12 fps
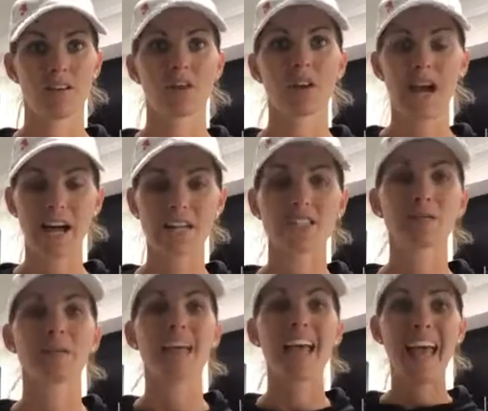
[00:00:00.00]
There has to
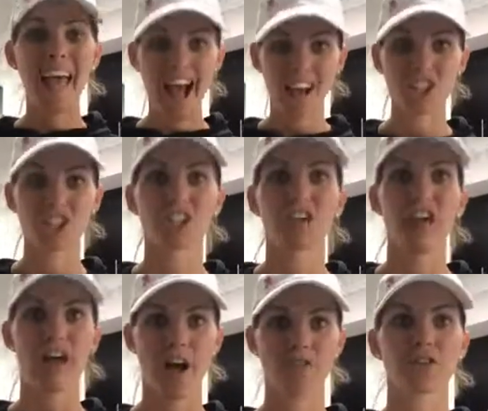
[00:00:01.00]
be action
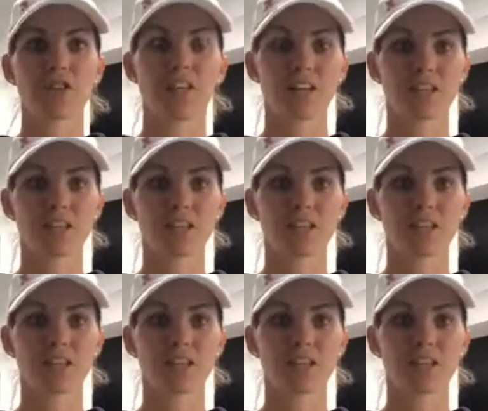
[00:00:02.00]
after that